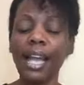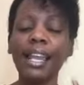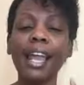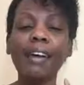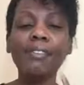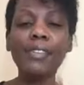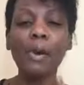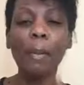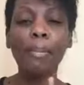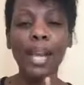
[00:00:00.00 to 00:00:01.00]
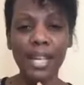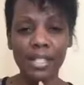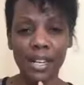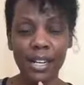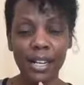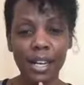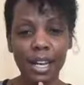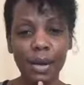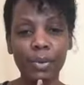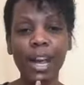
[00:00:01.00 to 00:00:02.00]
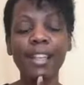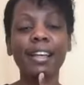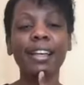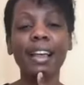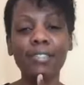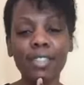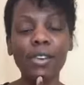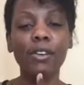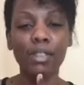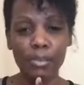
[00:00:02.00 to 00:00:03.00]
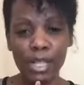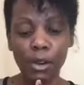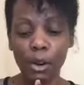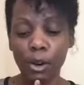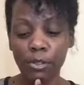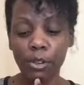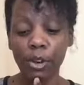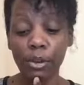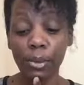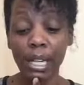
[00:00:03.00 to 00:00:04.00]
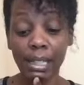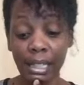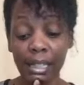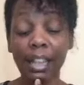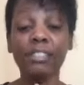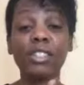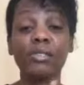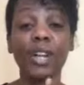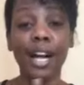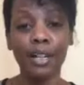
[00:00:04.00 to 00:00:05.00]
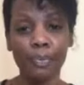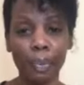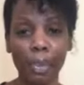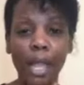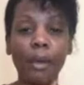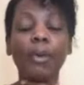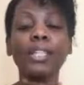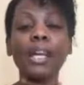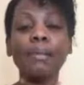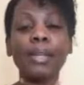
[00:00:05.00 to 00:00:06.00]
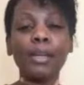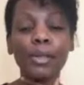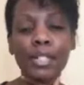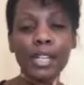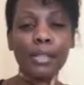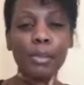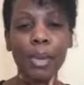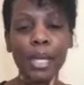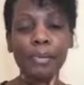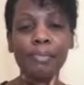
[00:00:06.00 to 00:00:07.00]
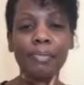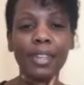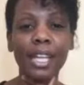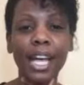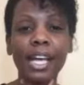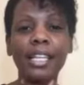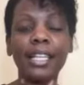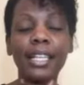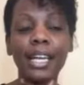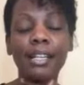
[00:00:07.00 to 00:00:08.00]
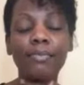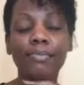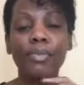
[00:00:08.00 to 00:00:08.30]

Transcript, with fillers: Lovers of pleasure rather than lovers of them or, of, or rather than lovers of God. One time the Lord said to me, Lydia,